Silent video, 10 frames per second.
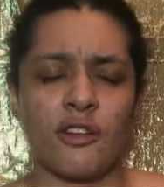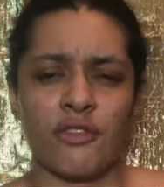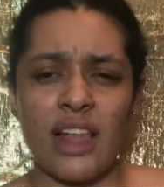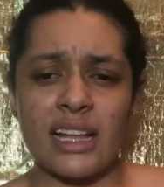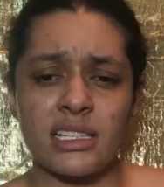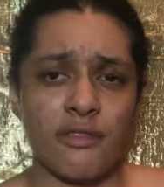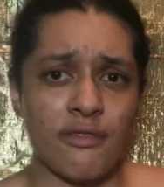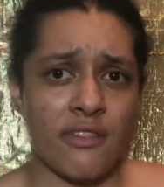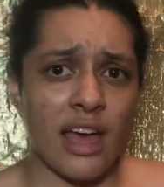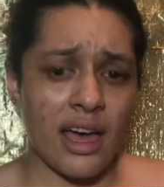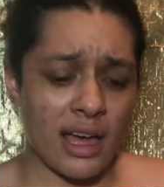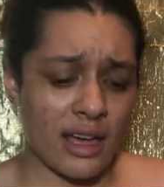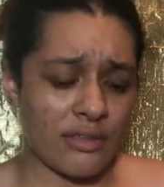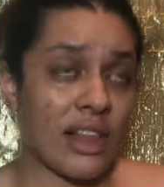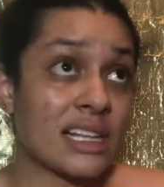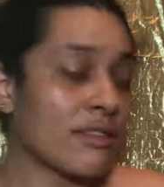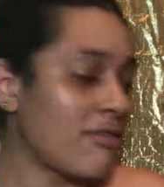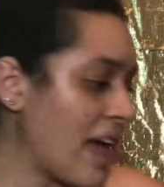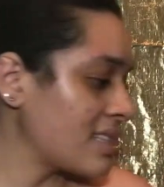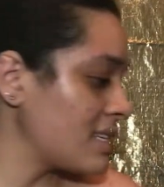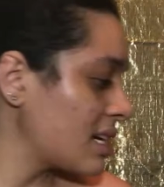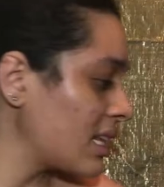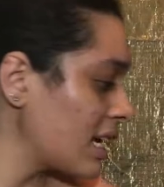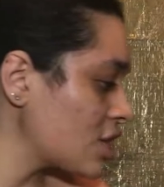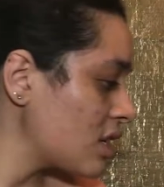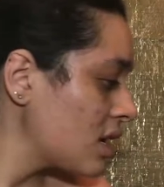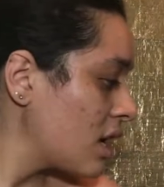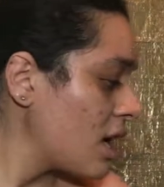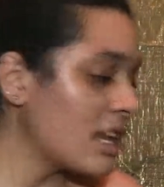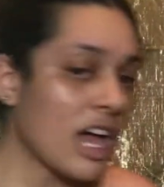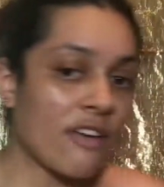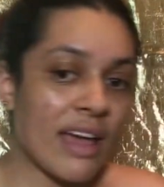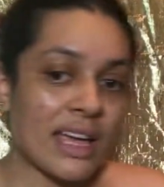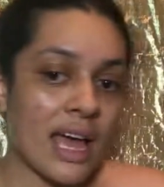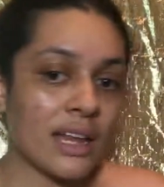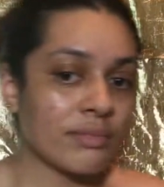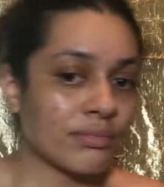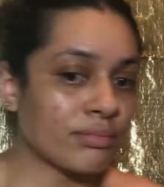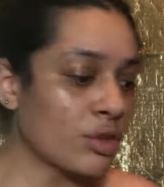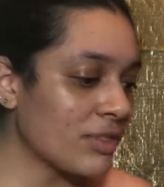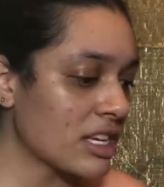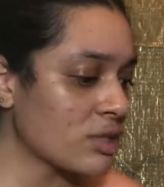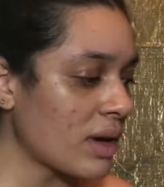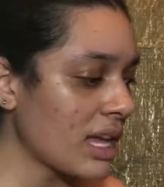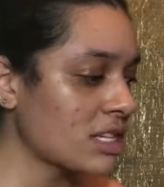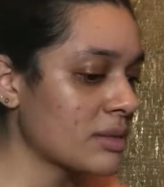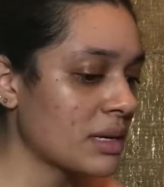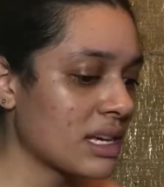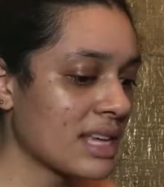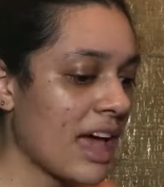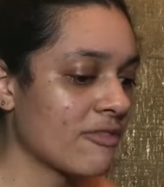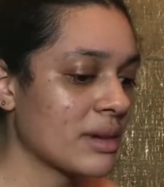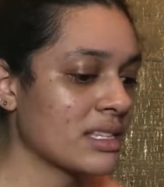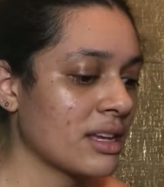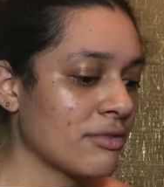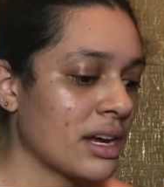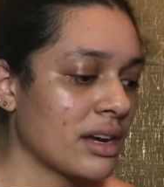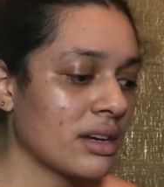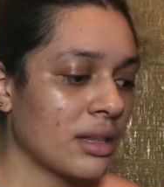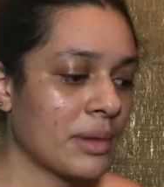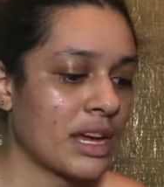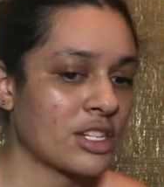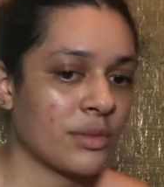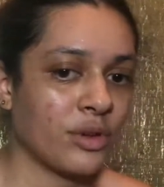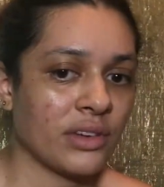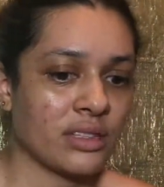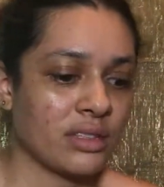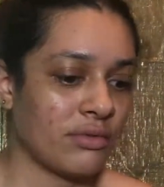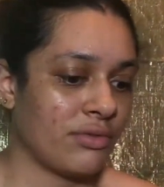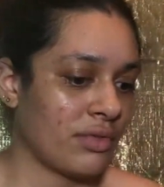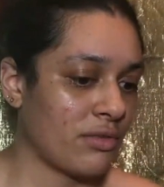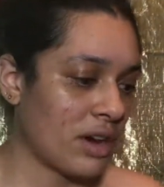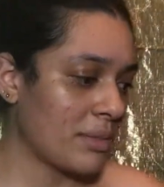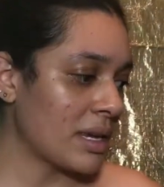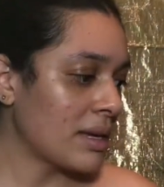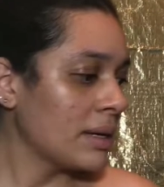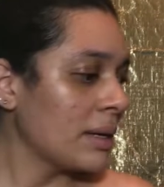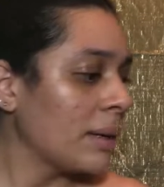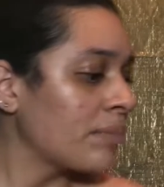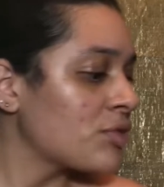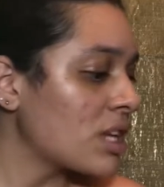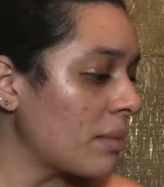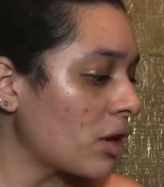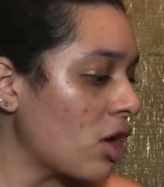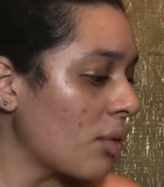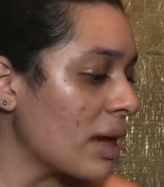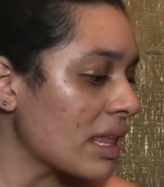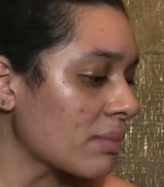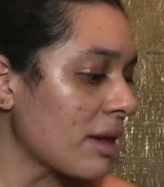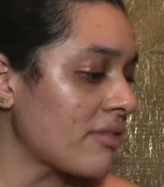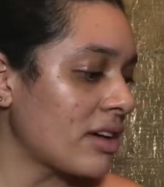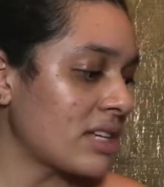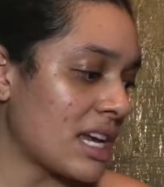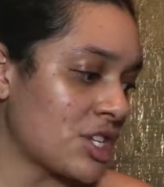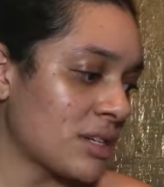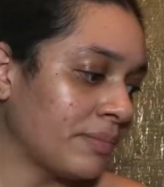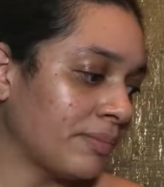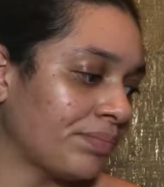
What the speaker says: Flights of Fancy collection. Now, if I kind of move this way, it's just because I have my stuff right here. Let me actually move it to the front of me. So I'm gonna go in with my foundation.